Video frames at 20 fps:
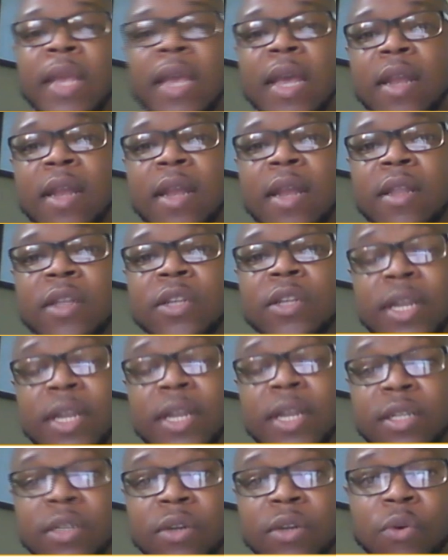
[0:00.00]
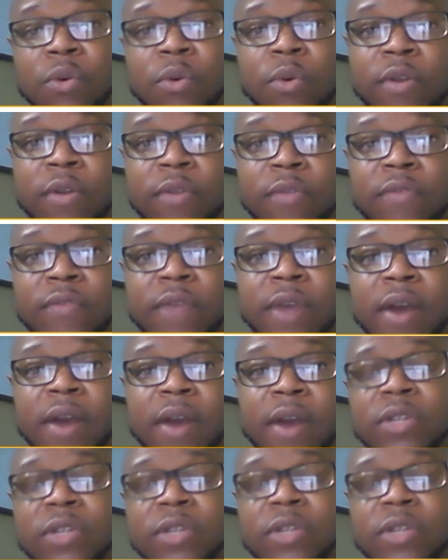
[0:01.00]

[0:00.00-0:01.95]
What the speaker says: in the genetic code of the virus.